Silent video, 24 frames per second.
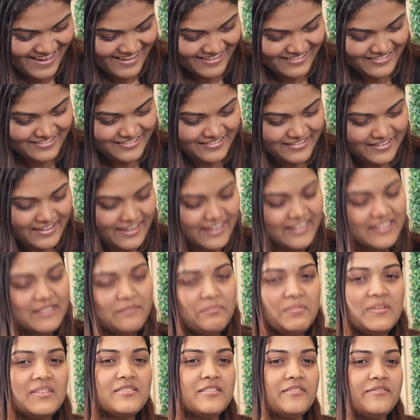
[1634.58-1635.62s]
And any
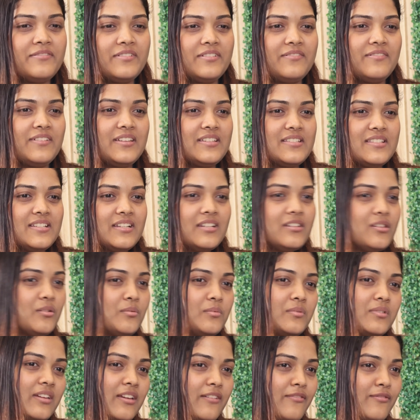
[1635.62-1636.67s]
piece of advice that
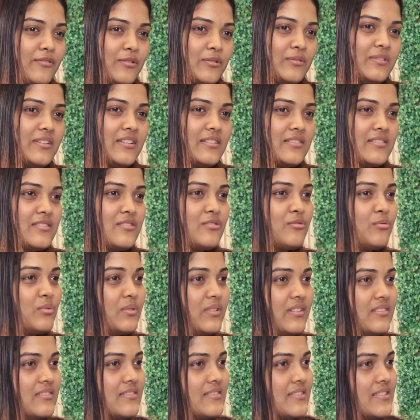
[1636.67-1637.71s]
you would give to these
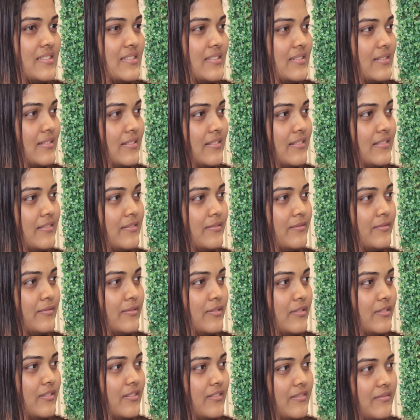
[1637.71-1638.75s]
students
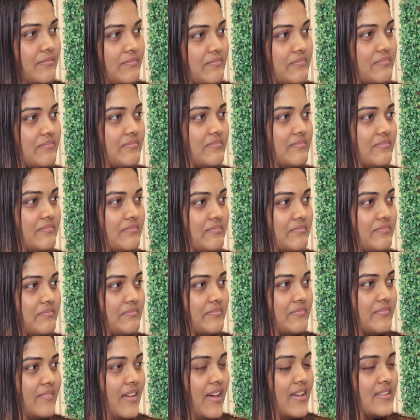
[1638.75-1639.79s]
for
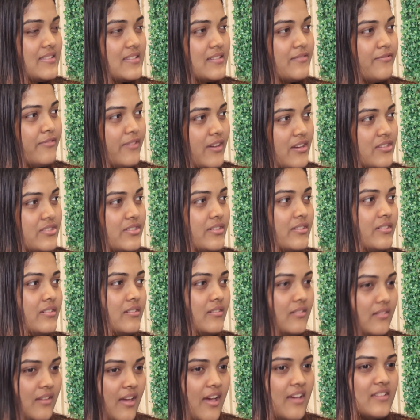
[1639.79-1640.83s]
as a
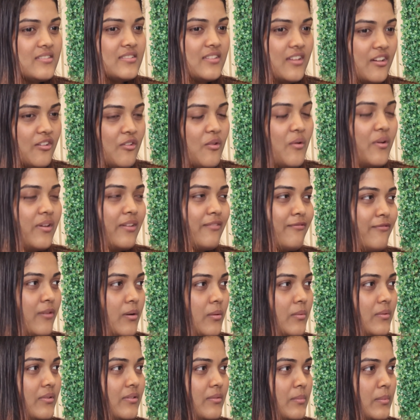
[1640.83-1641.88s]
fresher as they're going
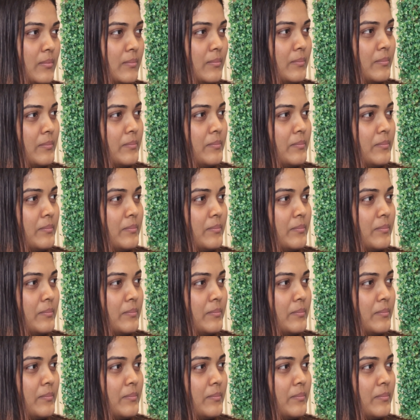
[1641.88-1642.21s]
forward?